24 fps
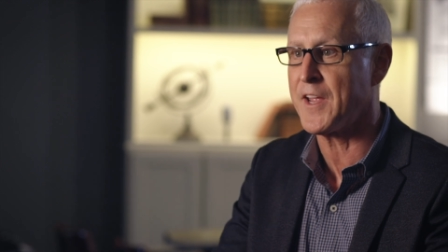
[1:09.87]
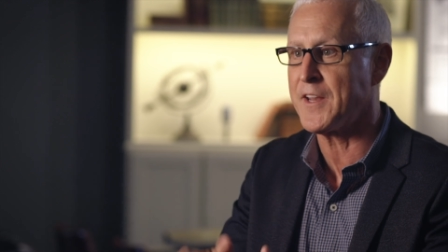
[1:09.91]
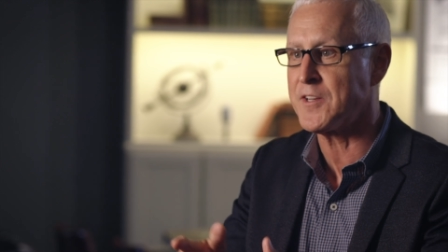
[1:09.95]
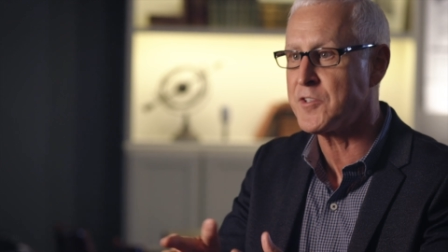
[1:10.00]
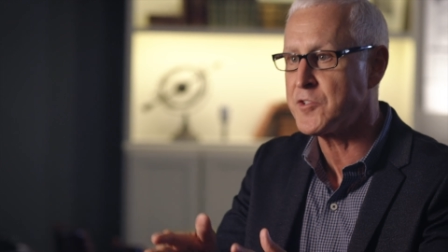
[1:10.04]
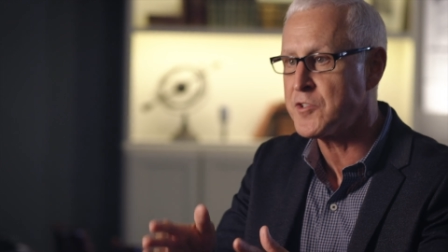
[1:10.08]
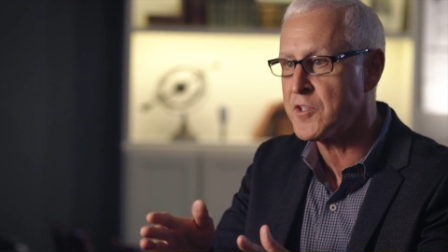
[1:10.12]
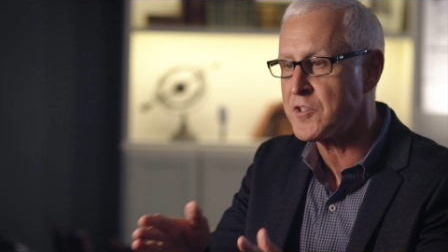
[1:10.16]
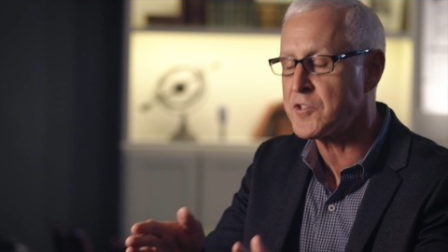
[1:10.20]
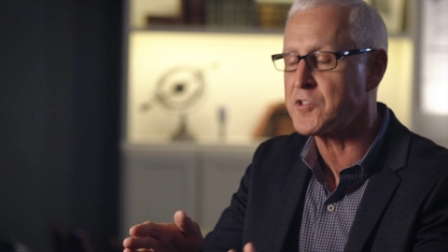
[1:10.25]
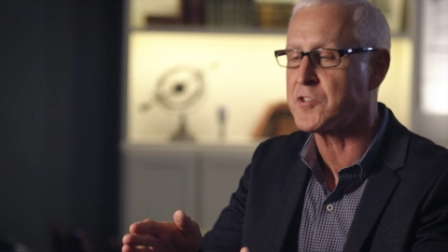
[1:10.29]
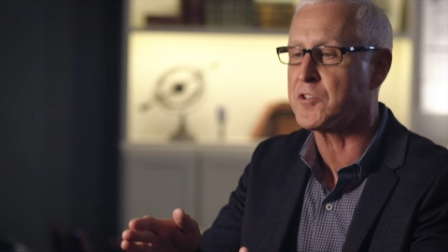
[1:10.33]

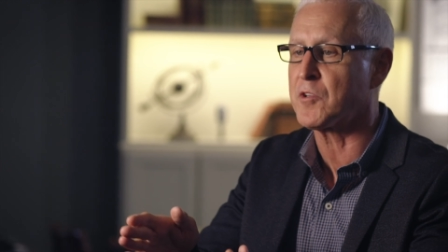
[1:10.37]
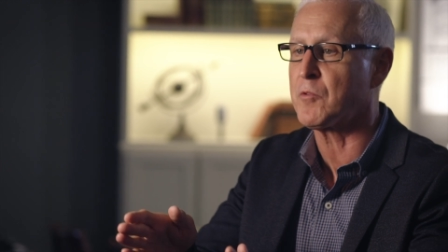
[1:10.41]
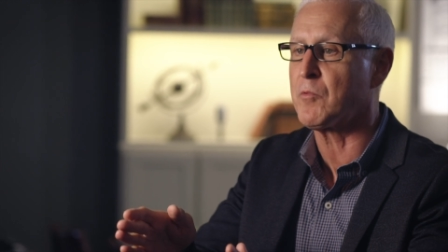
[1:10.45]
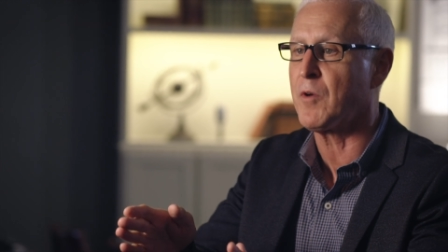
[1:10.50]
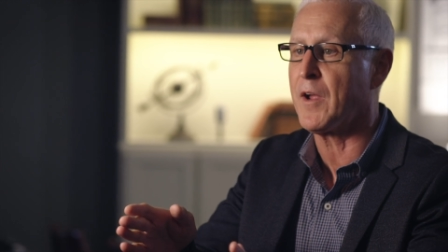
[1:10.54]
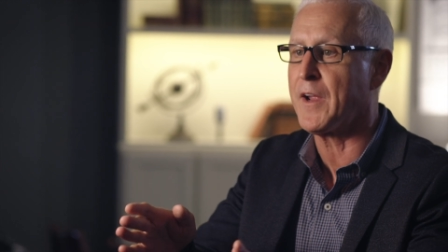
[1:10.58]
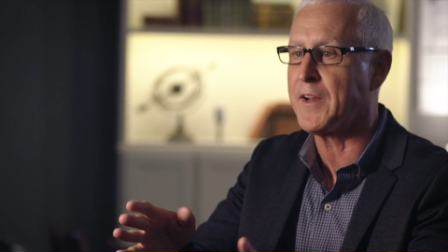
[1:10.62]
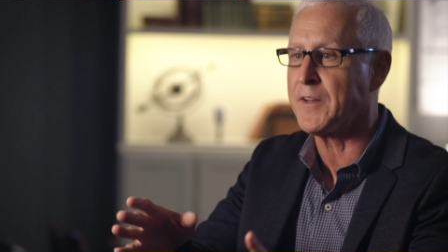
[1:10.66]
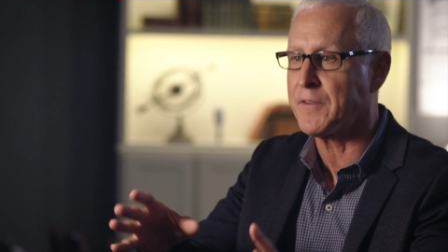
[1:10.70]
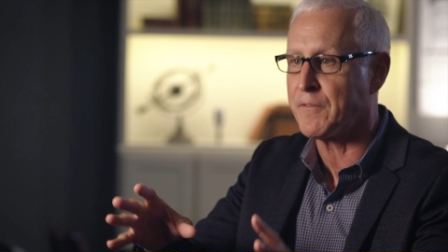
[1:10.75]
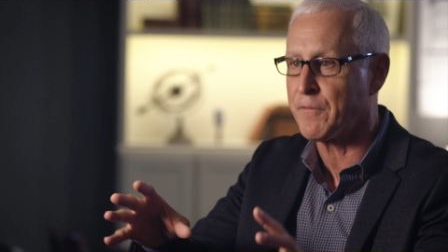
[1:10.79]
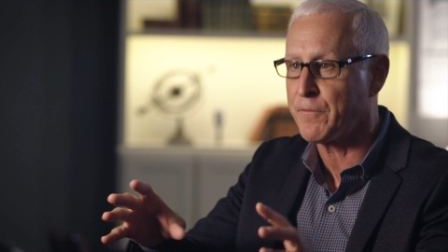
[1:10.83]
and just the
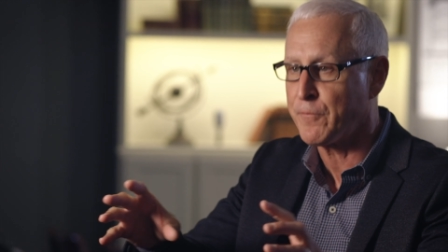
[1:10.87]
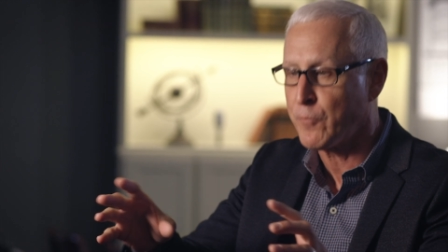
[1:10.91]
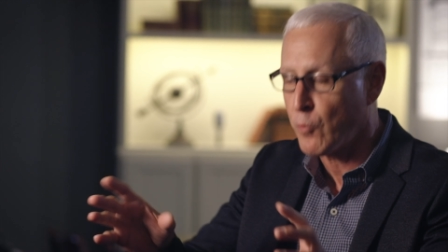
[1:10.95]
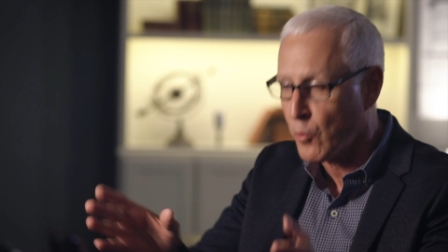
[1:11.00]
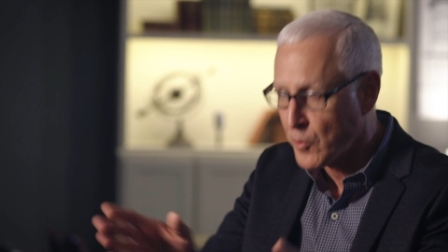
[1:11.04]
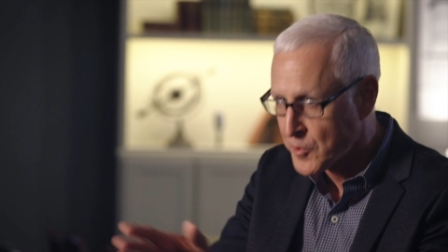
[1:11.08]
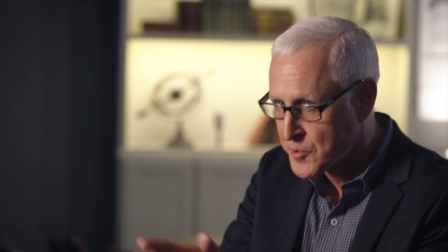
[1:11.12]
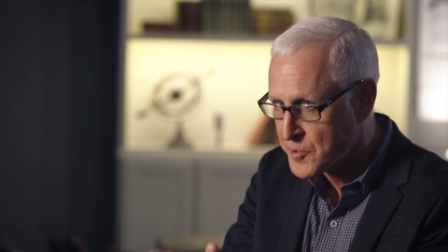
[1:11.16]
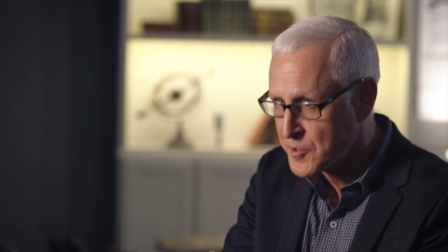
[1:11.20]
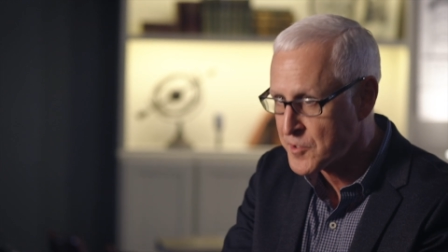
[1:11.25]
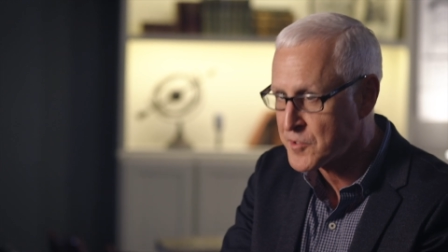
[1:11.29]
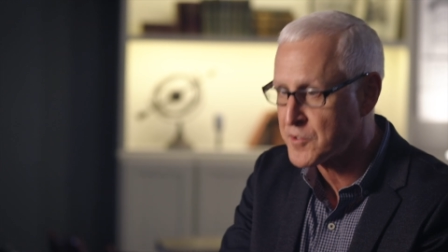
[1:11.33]
right
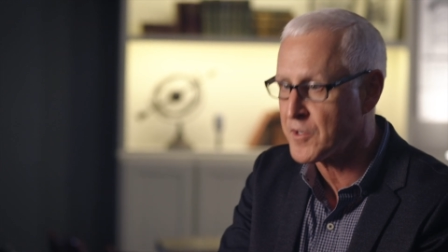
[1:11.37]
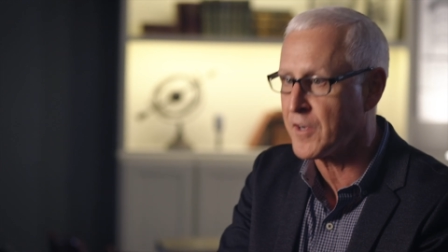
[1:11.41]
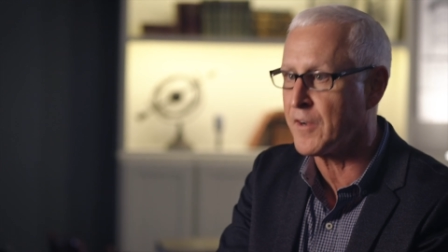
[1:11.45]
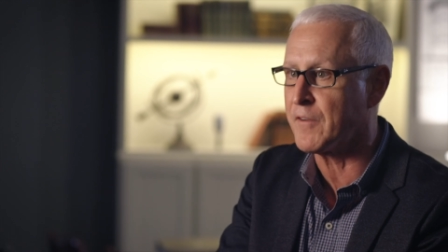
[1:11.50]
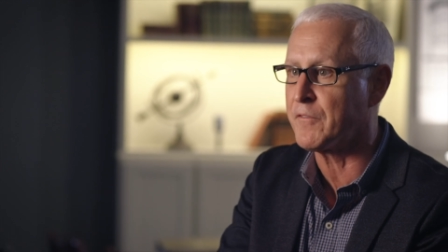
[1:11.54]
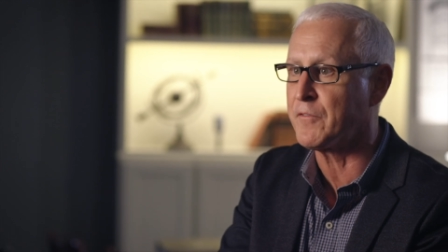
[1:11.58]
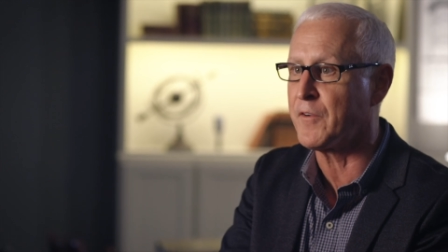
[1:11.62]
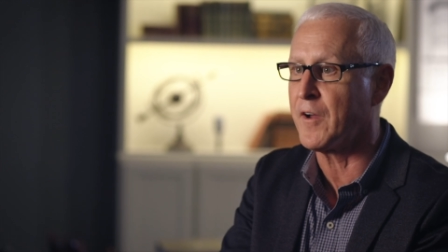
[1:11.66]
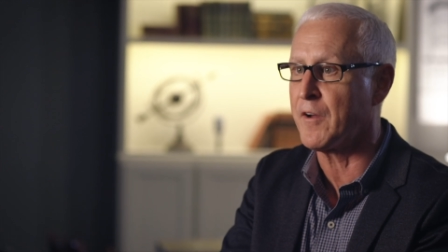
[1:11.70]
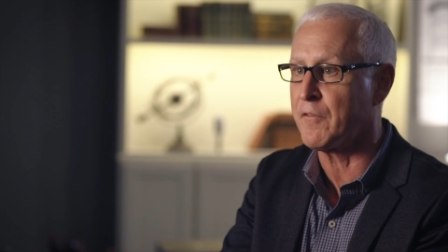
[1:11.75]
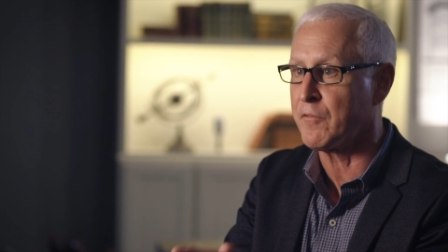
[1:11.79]
forces of,